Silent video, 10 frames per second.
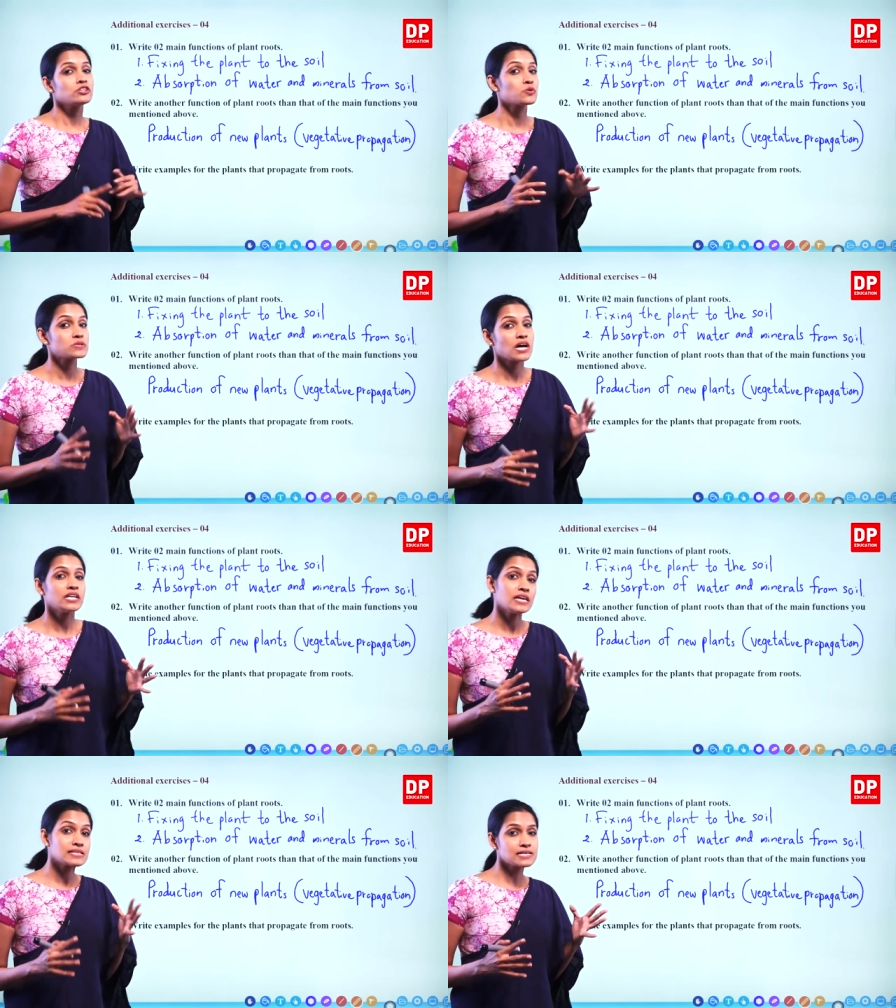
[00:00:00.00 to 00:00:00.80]
Those are
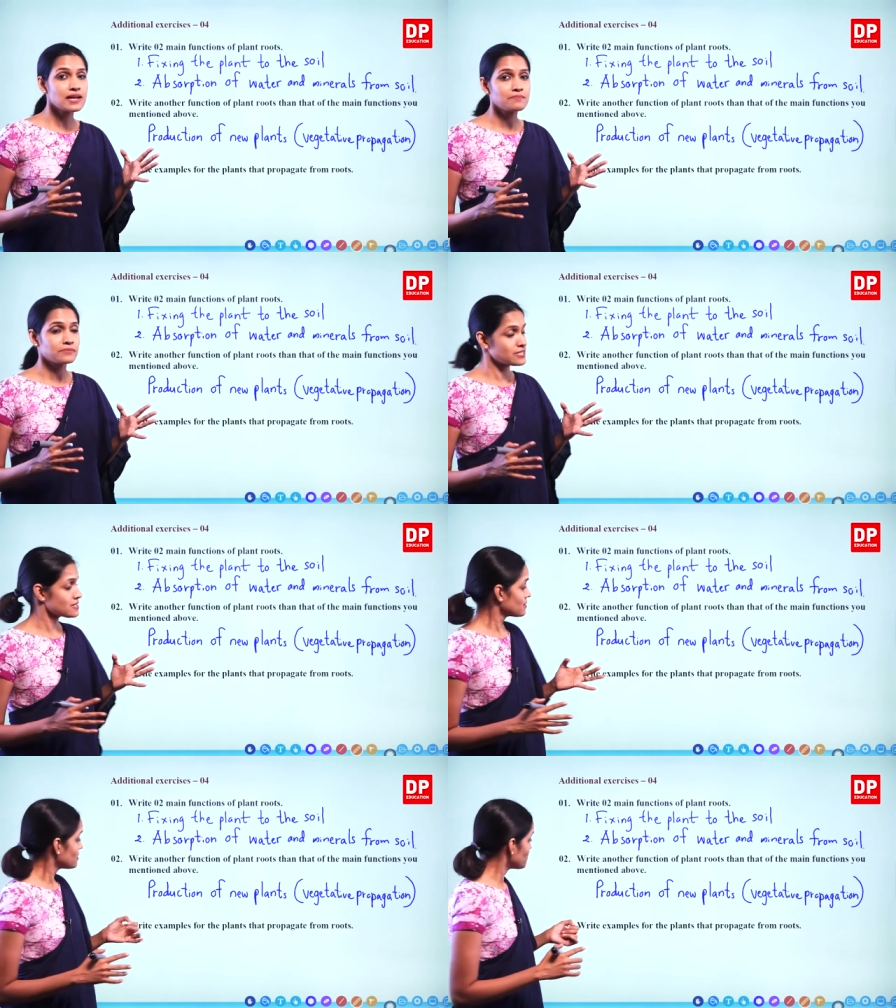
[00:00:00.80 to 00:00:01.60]
the
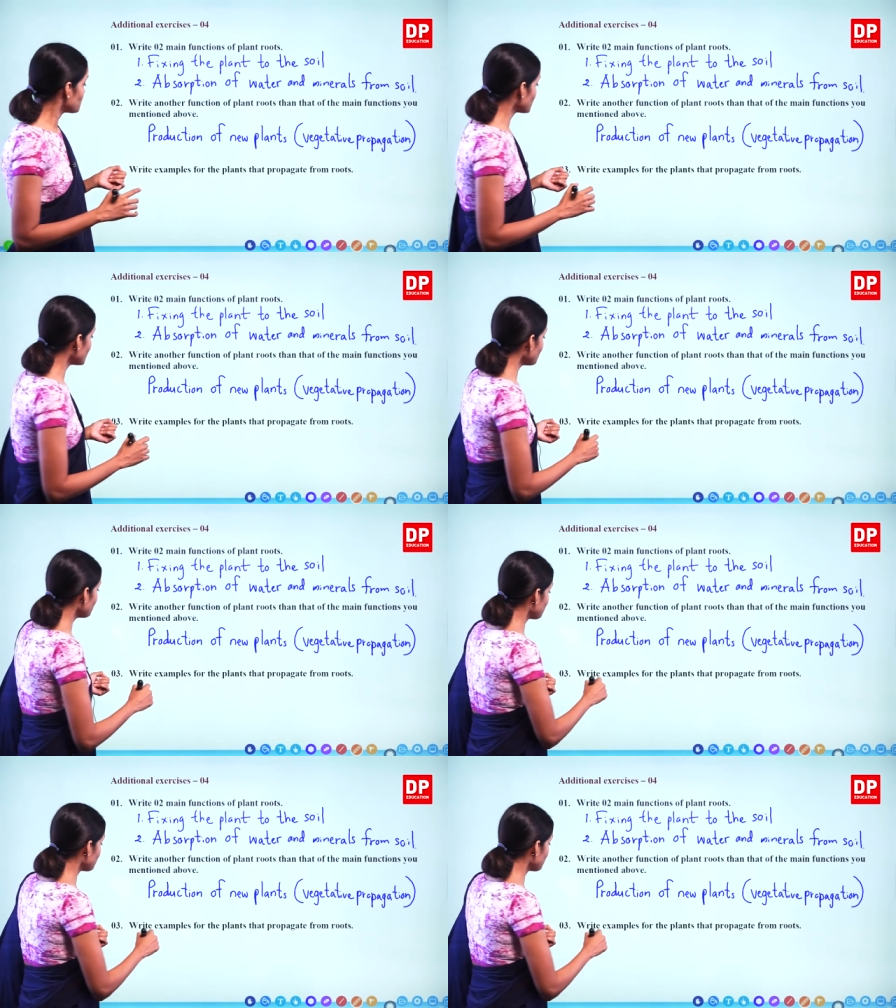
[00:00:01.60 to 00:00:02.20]
examples. Okay.